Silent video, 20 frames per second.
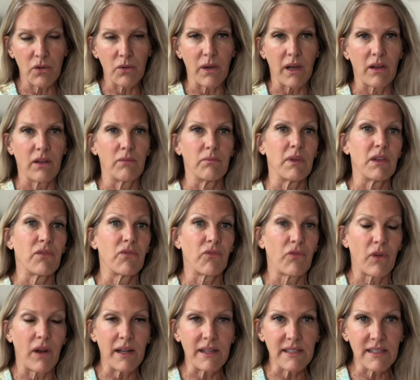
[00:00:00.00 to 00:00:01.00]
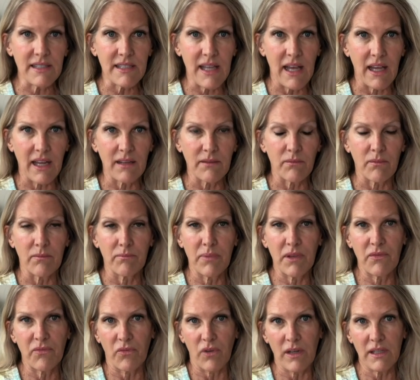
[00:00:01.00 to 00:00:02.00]
It could be friends that
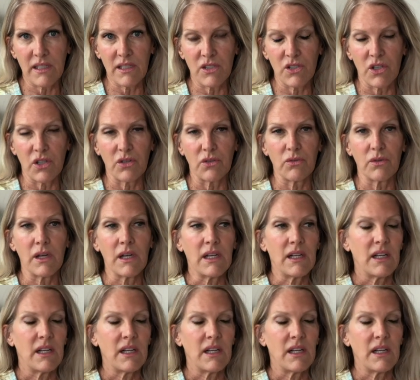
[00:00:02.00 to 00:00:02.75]
befriended you.